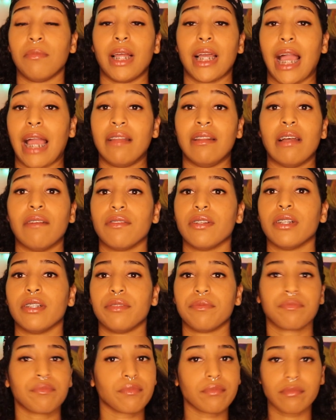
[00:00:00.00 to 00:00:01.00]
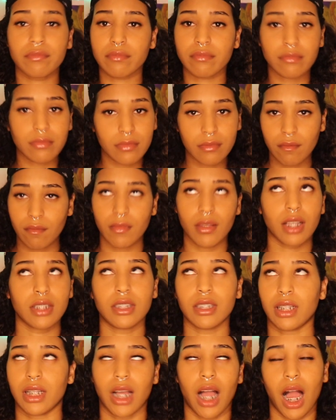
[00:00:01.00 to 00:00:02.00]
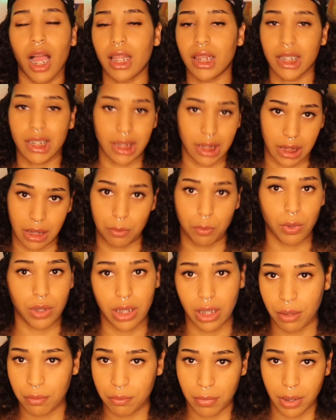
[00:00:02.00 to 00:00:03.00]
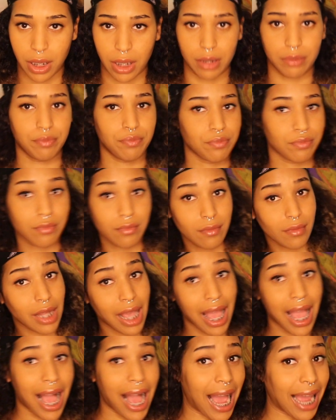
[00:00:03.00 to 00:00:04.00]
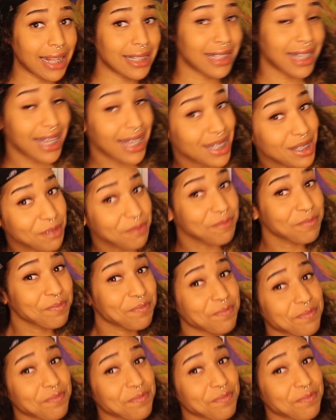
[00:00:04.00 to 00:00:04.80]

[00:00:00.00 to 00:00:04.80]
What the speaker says: Like, I never should have gotten this deep with him, but I did.